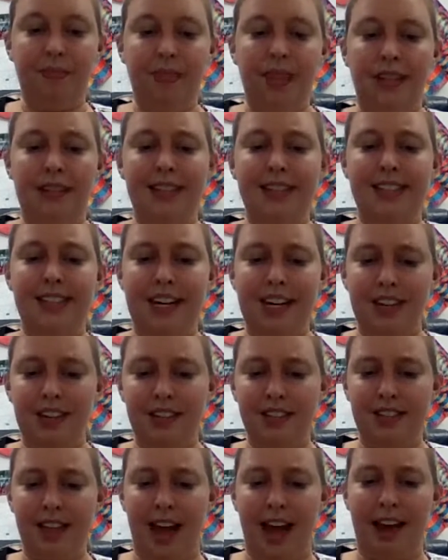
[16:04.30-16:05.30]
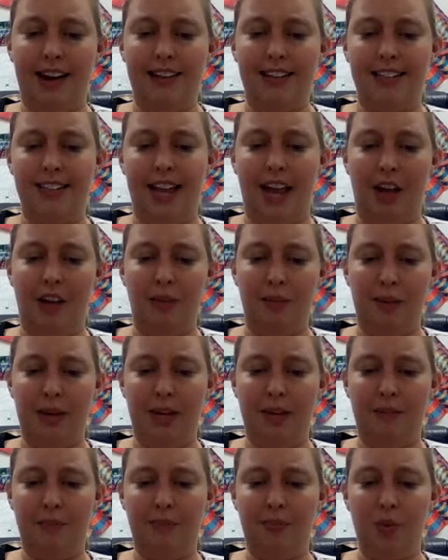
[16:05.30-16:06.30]
The terrors that had assailed
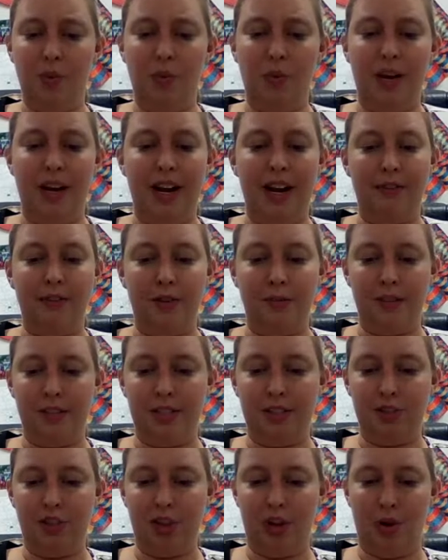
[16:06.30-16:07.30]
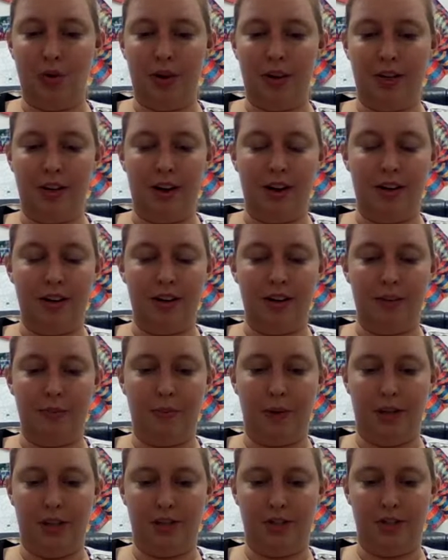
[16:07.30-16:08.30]
me whenever Mrs. Joe had gone near the
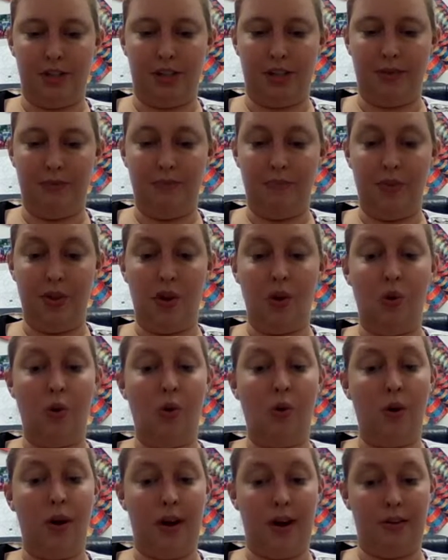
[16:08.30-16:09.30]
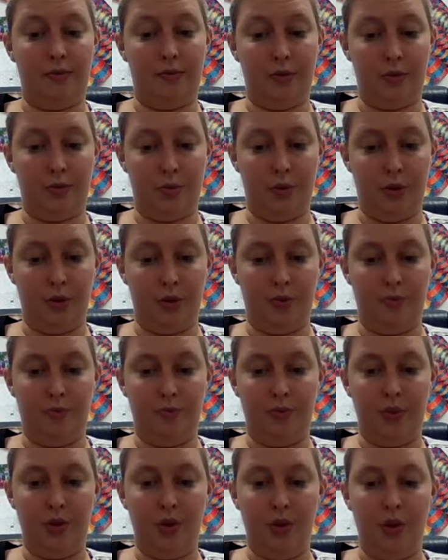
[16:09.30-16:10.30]
pantry or out of the room
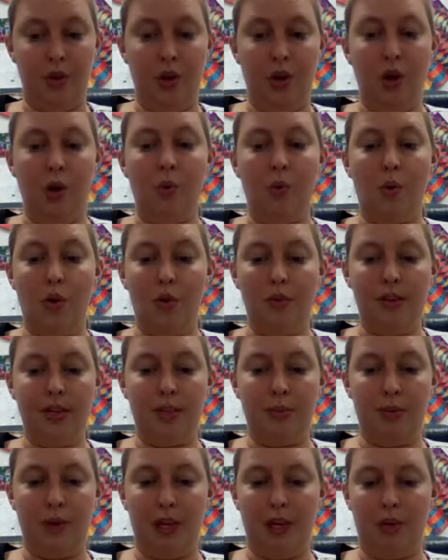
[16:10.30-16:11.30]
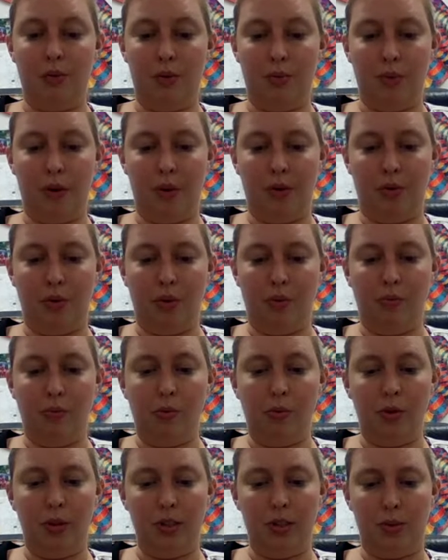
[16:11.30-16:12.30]
were only to be equaled by the
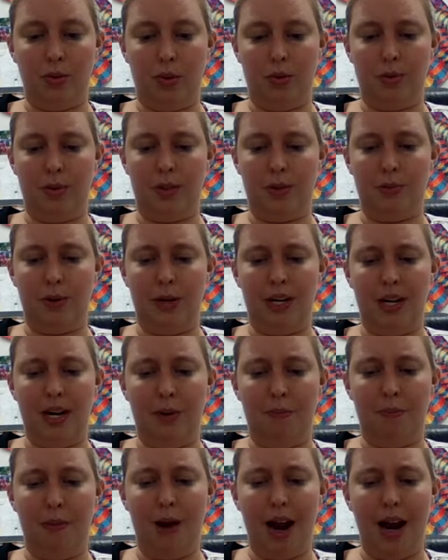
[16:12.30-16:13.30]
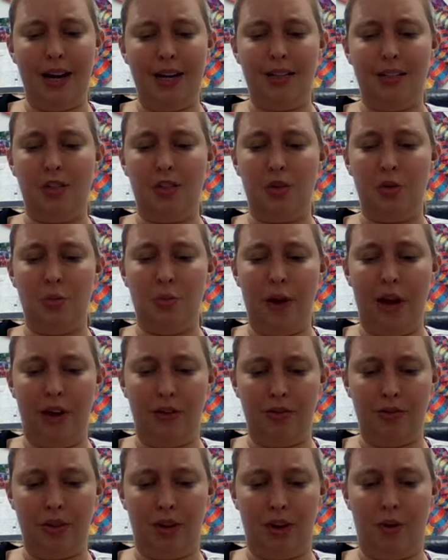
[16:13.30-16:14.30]
remorse with which my mind
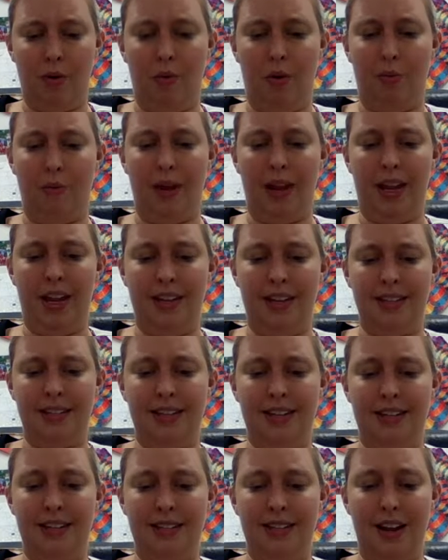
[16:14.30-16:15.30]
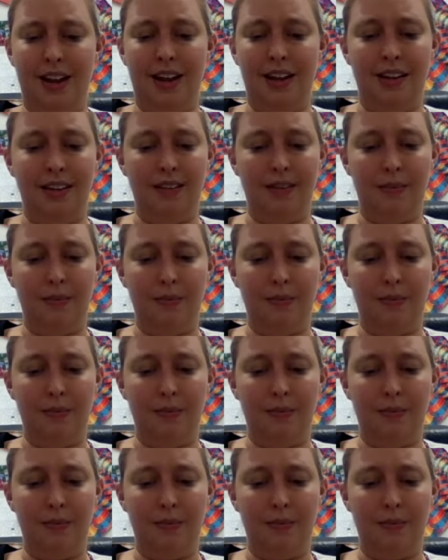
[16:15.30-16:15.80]
dwelt on what my hands had done.